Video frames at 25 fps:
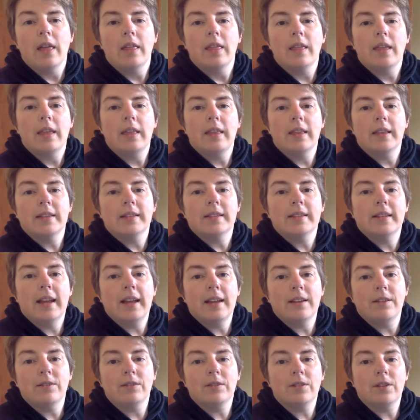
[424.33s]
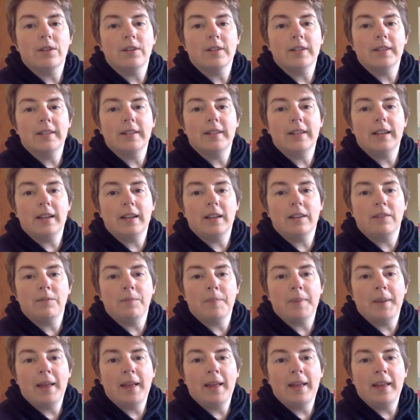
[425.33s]
Then the snails got sick of
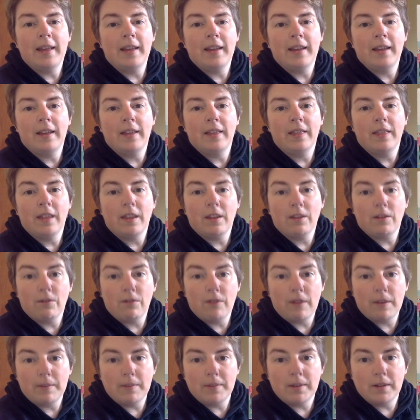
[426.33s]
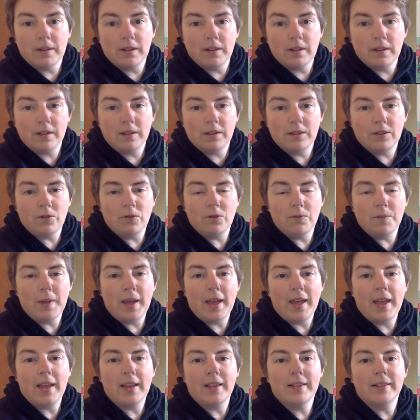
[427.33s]
playing. They crept into the school
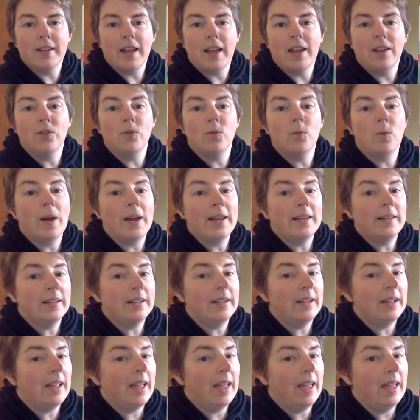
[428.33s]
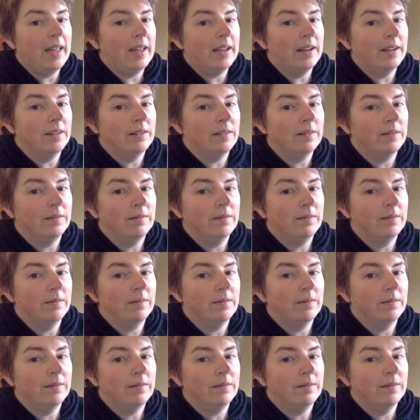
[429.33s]
bags and waited again.